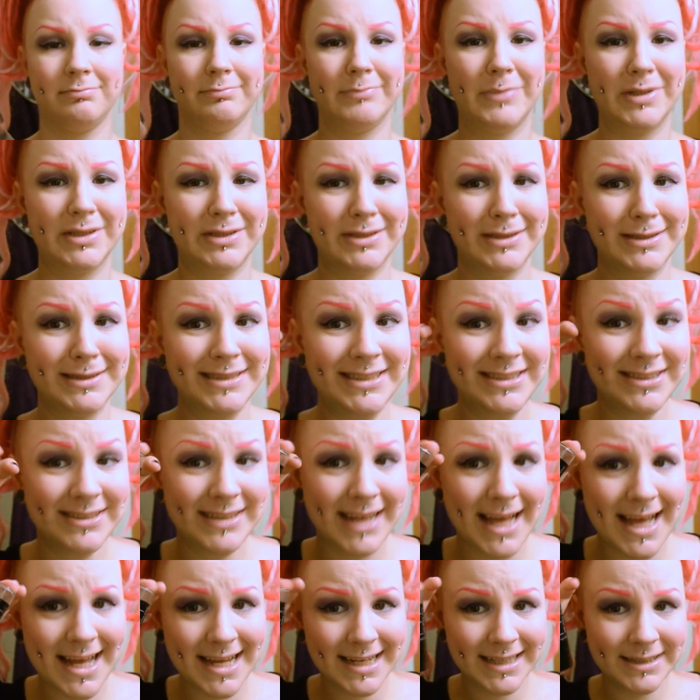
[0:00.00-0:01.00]
But this little
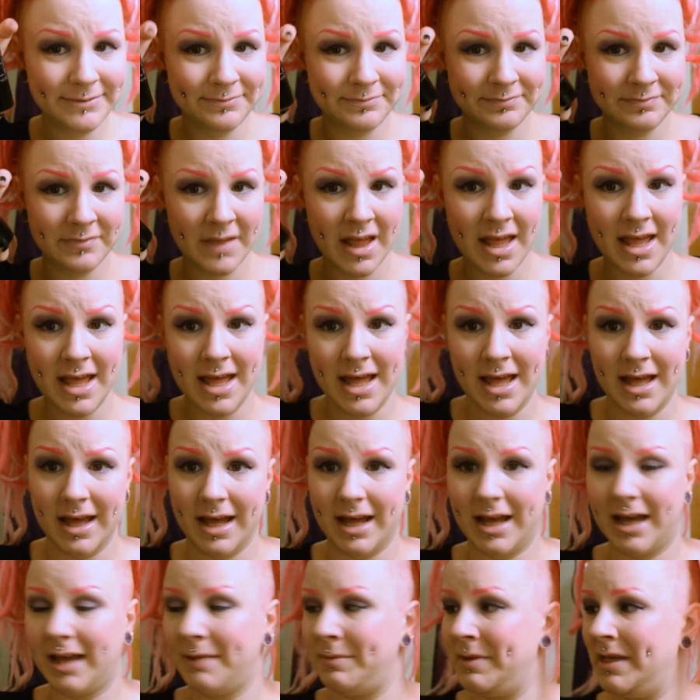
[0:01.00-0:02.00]
guy,
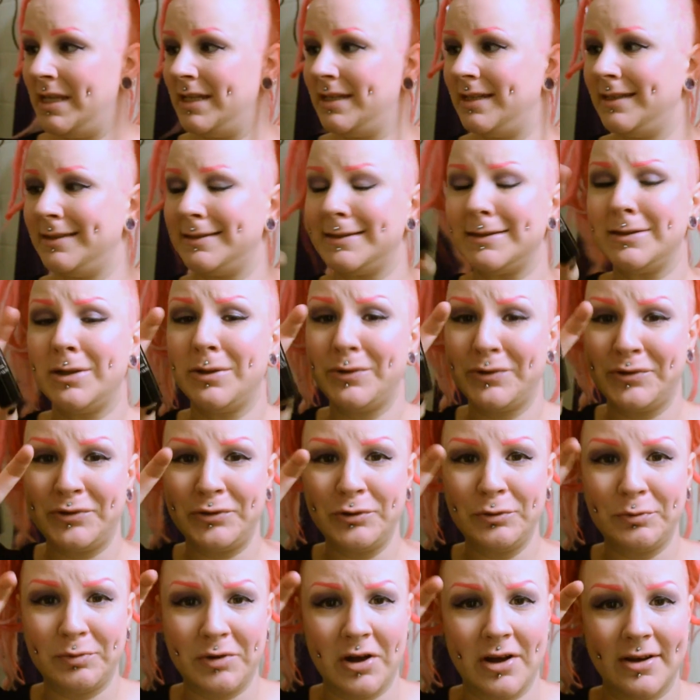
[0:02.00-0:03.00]
I mean, it's those
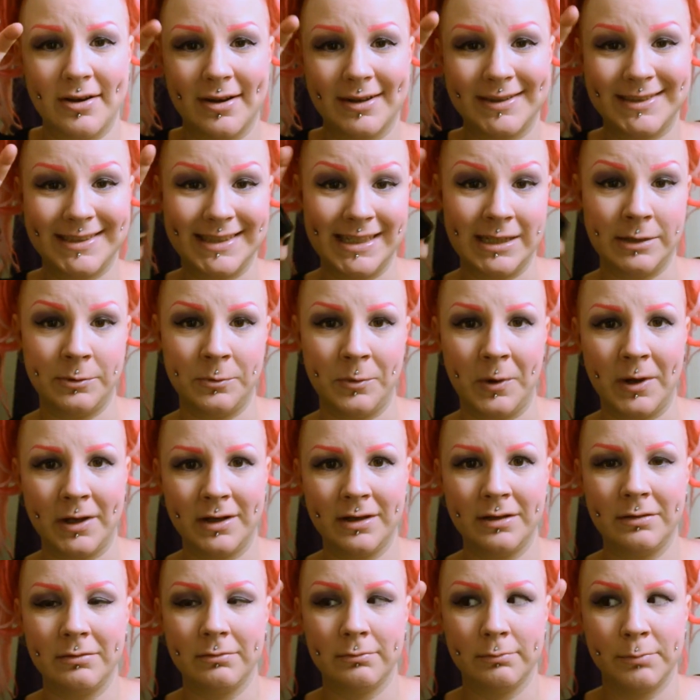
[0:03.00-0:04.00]
two products in
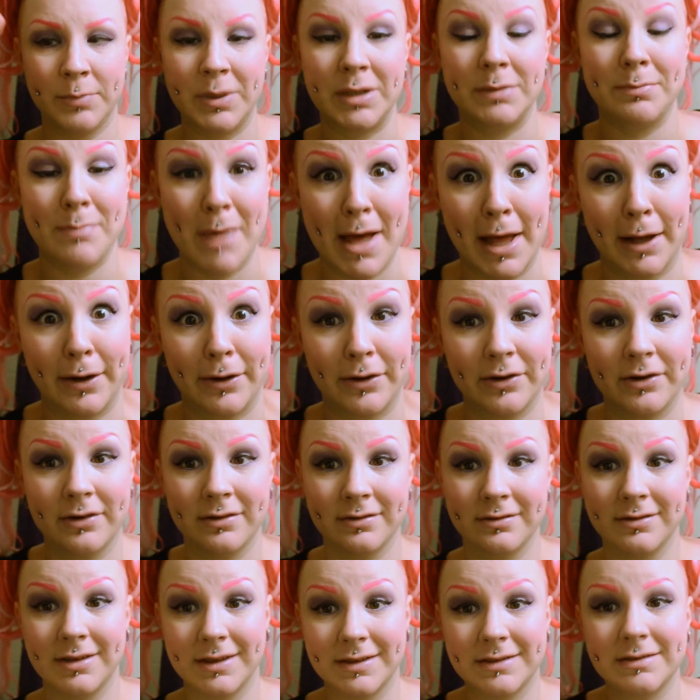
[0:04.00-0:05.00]
one, but better.
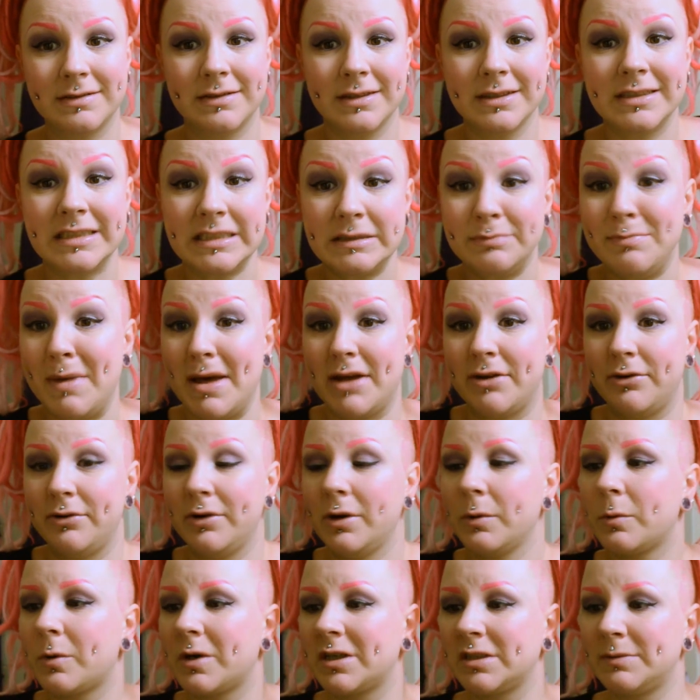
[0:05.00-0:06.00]
This this is better.
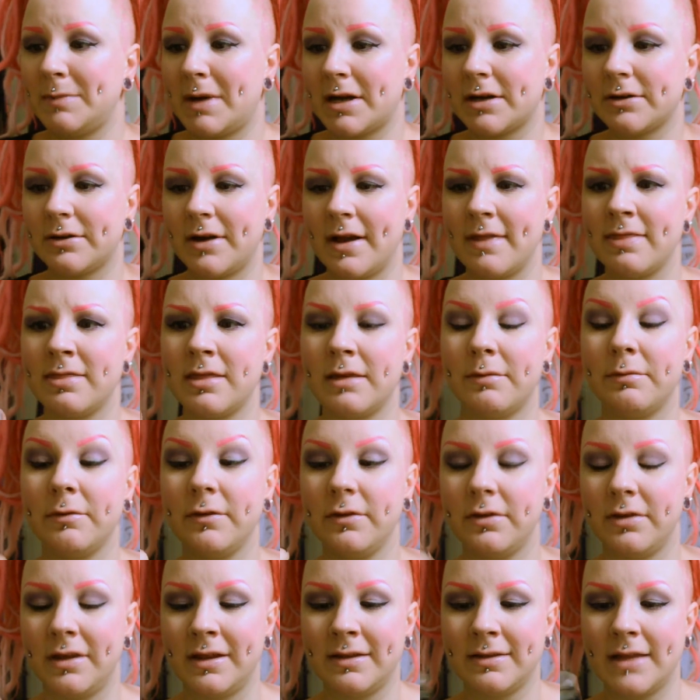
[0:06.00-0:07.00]
It works better, and
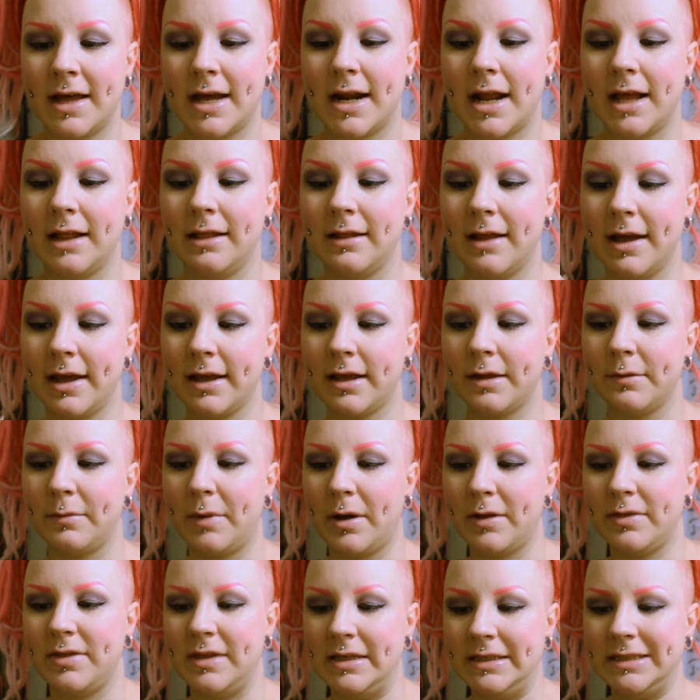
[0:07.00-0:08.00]
the thing that I like
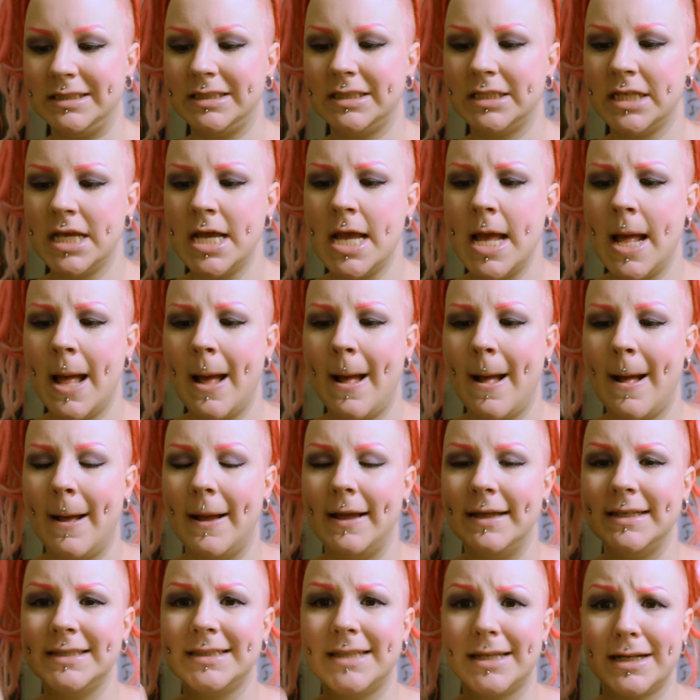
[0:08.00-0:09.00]
about this
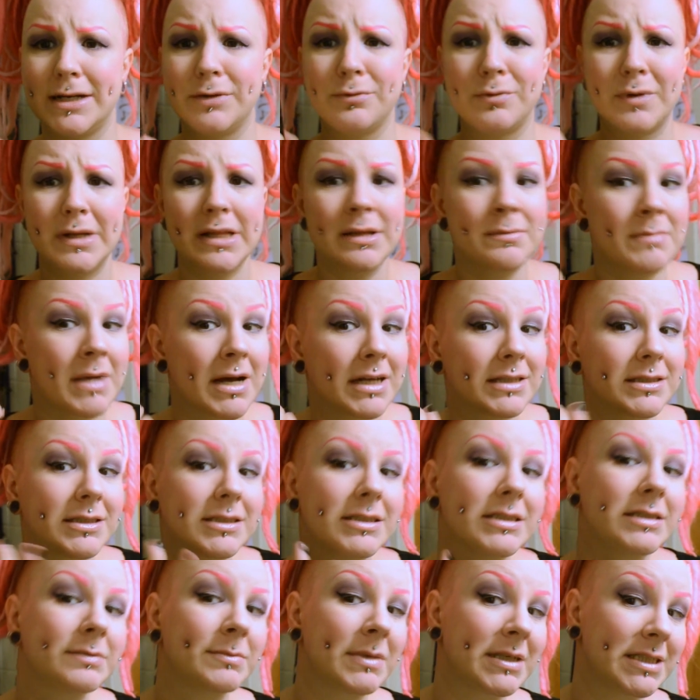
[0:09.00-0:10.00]
is that it really
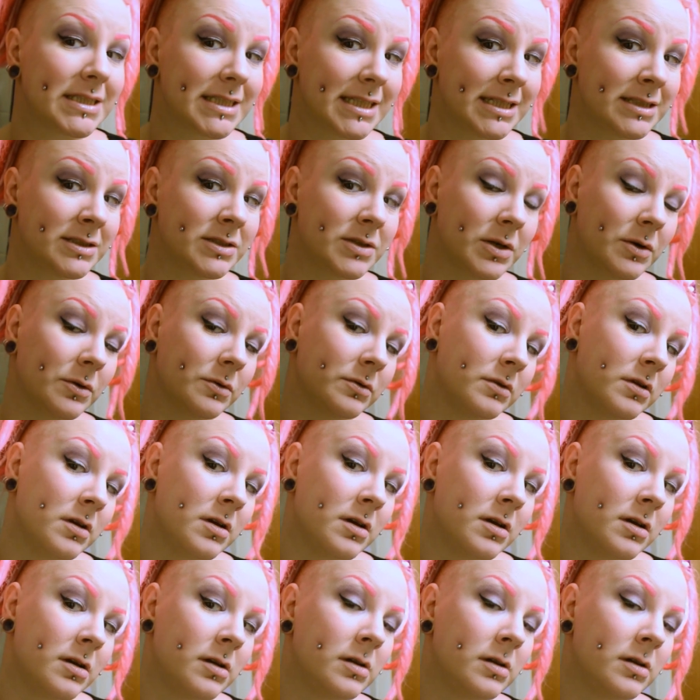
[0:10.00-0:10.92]
matches my skin tone.